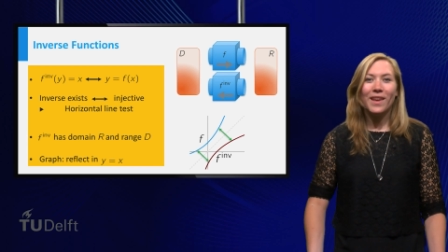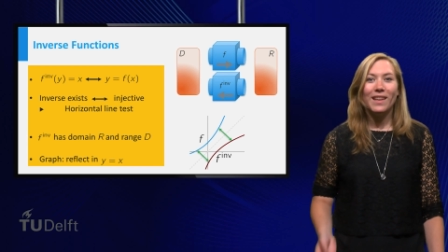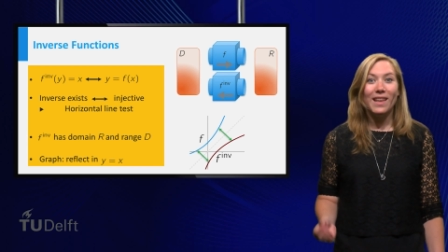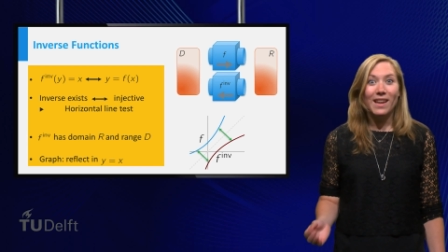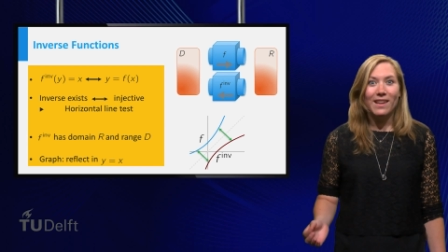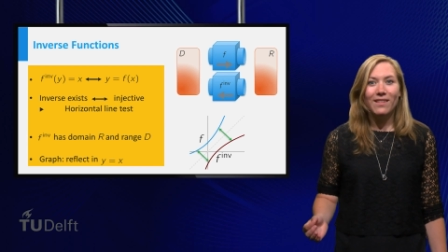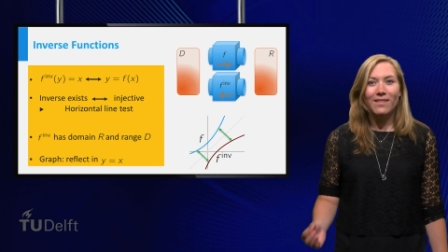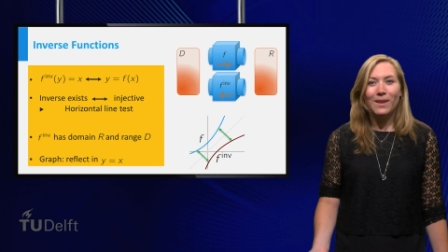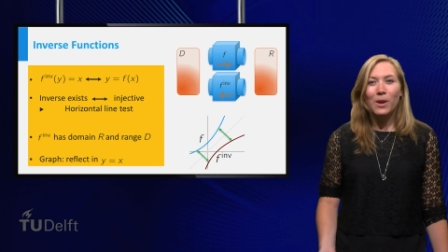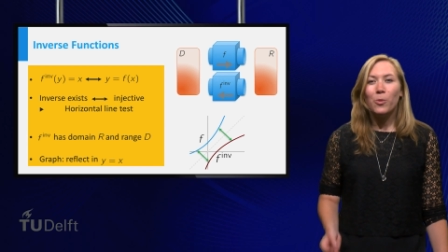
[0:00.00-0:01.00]
that is,
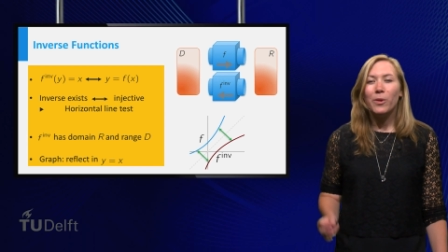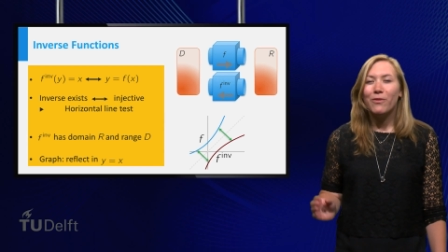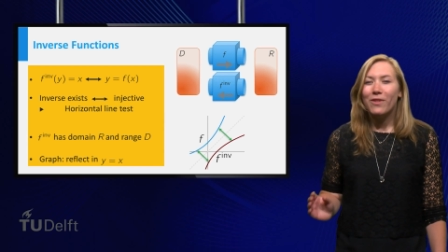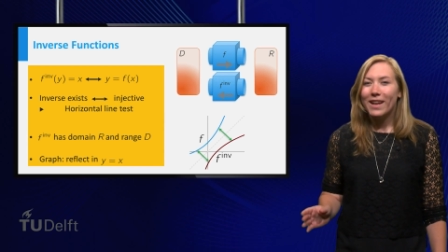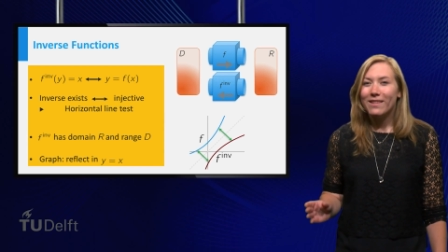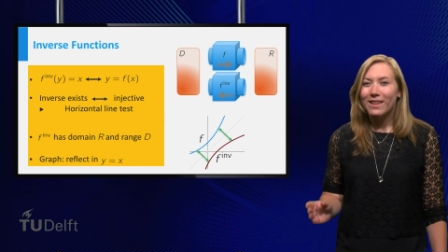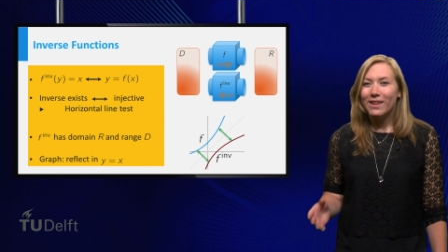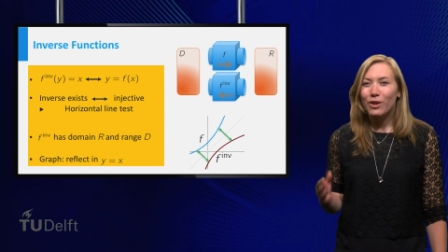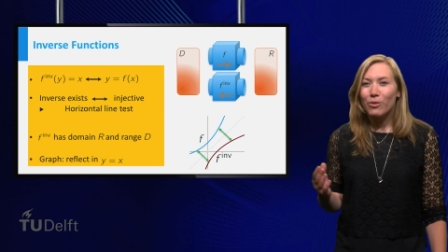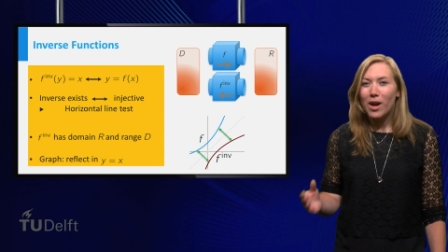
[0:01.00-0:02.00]
reflecting the
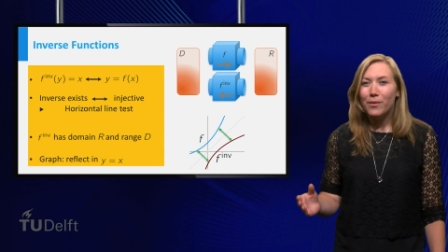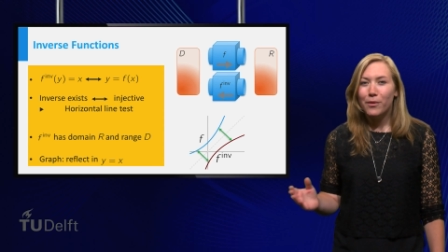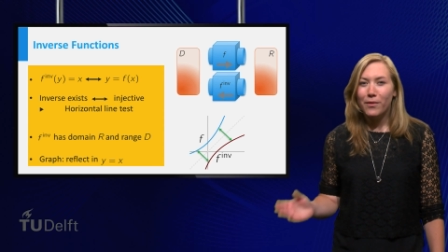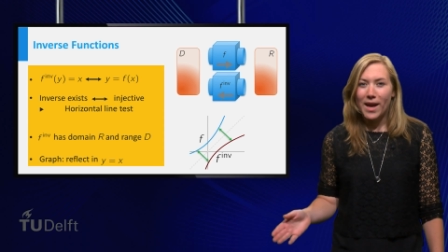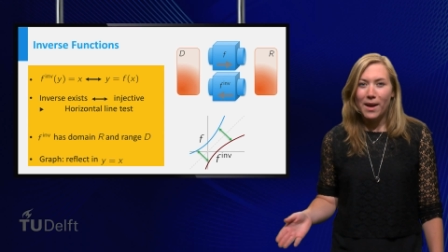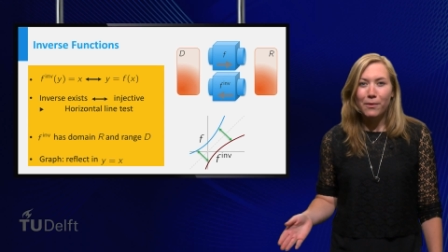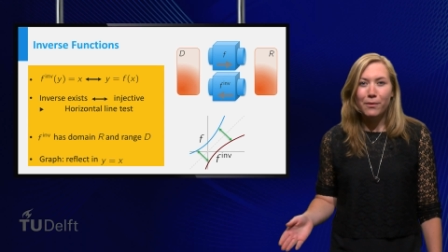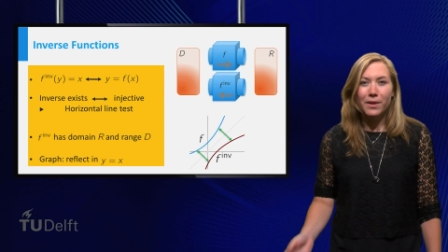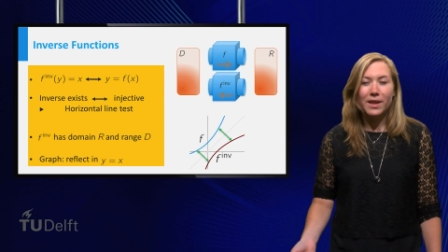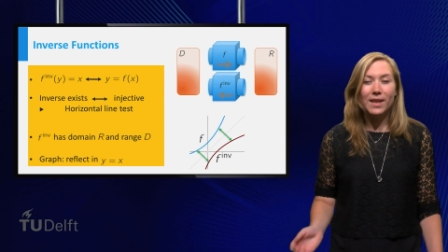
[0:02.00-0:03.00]
graph of f
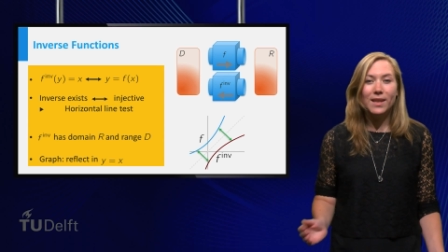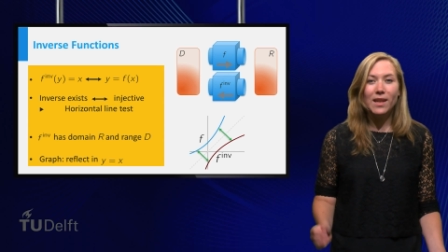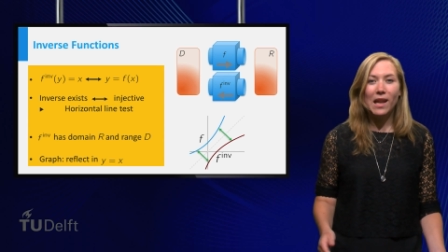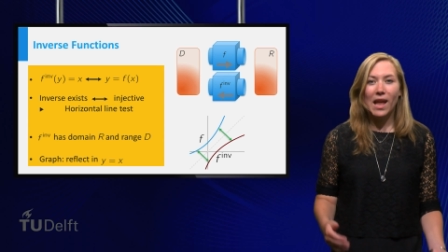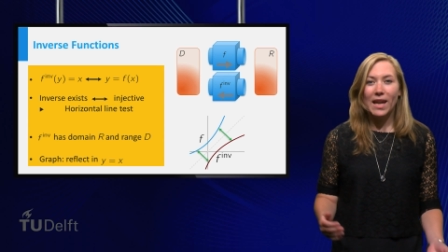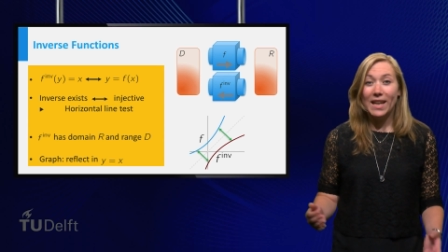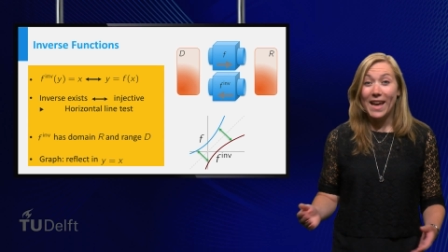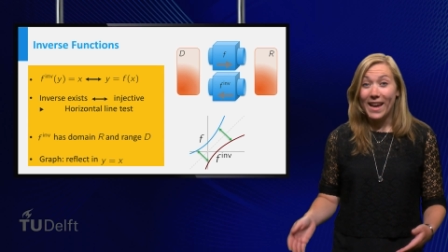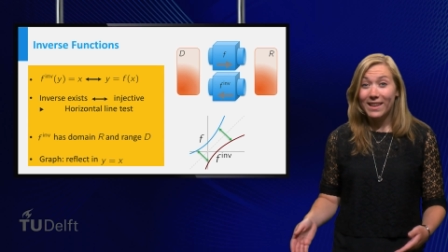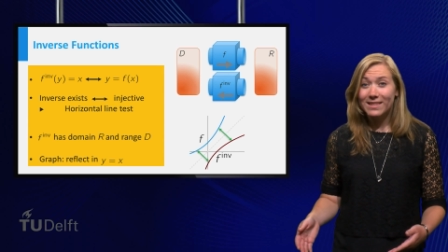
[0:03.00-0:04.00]
in the line
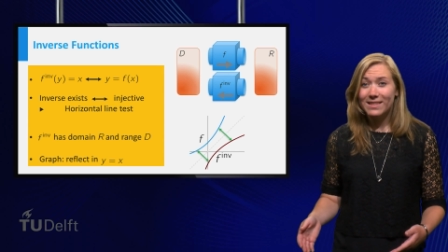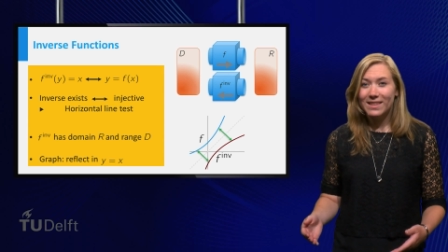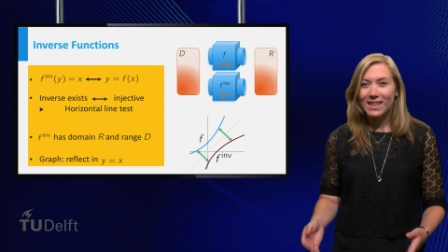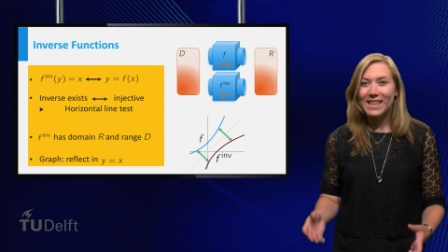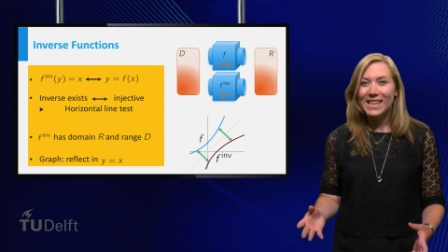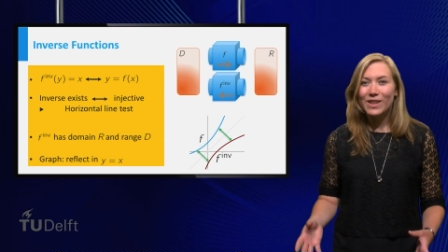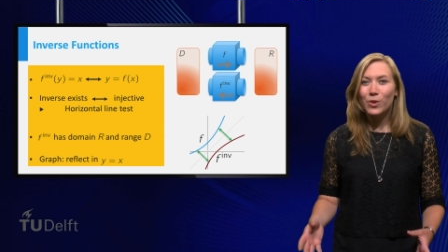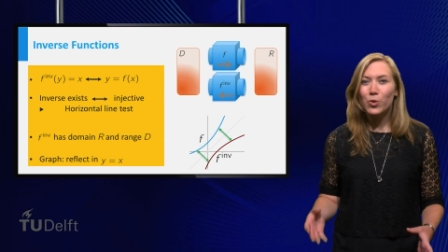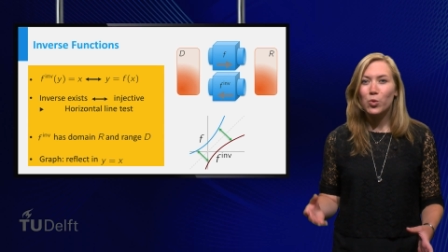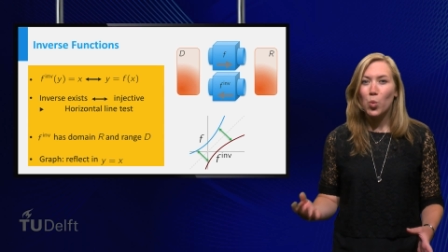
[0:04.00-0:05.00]
x
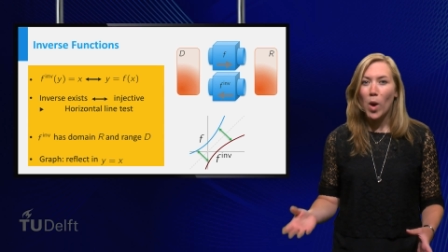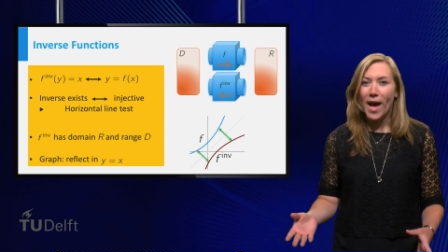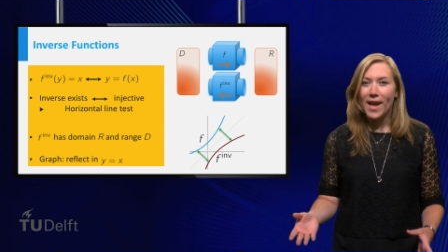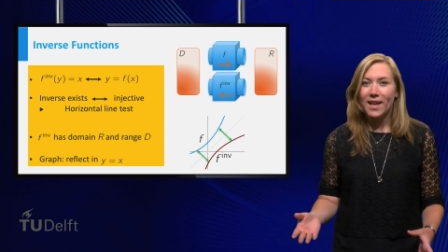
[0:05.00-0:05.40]
equals y.